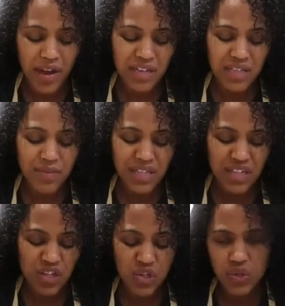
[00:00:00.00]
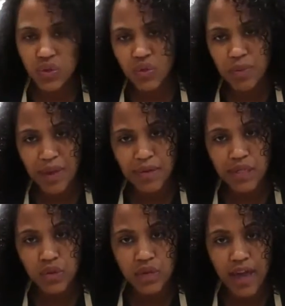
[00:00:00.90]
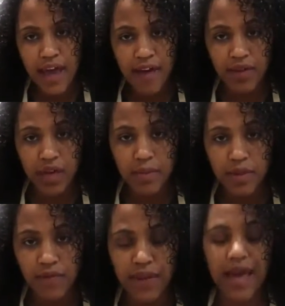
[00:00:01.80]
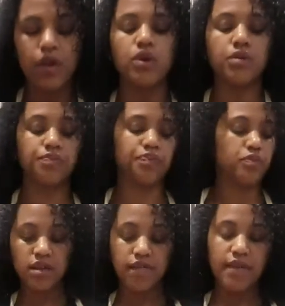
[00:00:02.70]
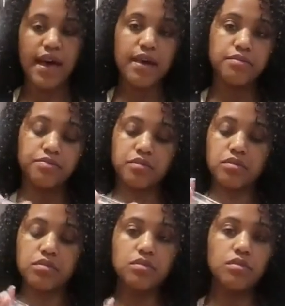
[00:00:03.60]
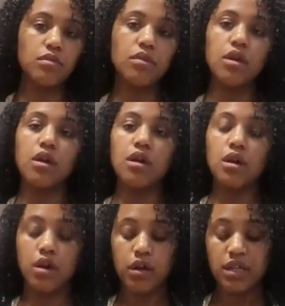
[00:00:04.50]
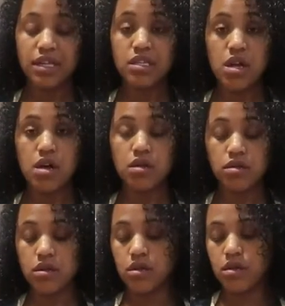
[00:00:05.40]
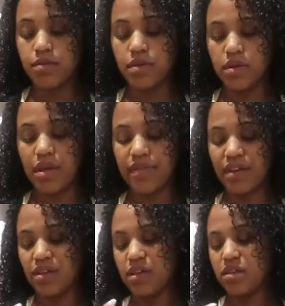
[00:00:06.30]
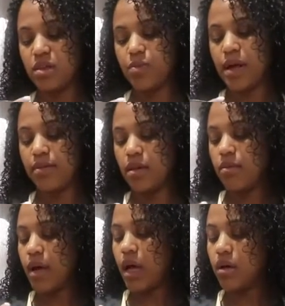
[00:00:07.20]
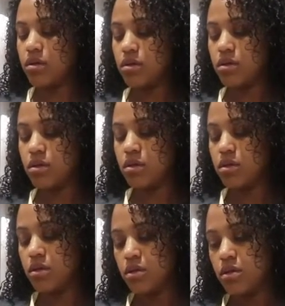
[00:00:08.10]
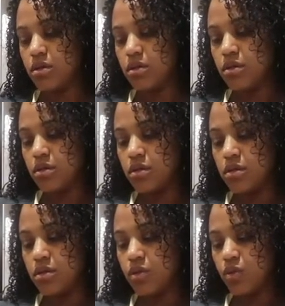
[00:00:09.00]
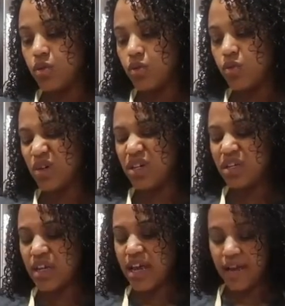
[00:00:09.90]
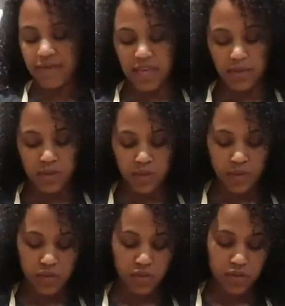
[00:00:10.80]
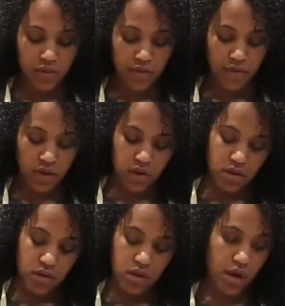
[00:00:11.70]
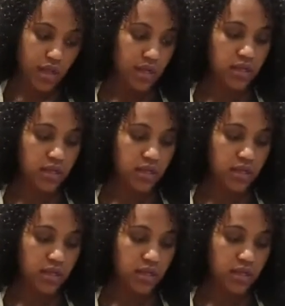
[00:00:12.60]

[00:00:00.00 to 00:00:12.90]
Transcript: We don't know. Could be a few spoonfuls, a gallon. Hell, I don't know sizes. Then we're gonna get some white stuff. I don't know that's garlic powder, salt. We're gonna throw that in.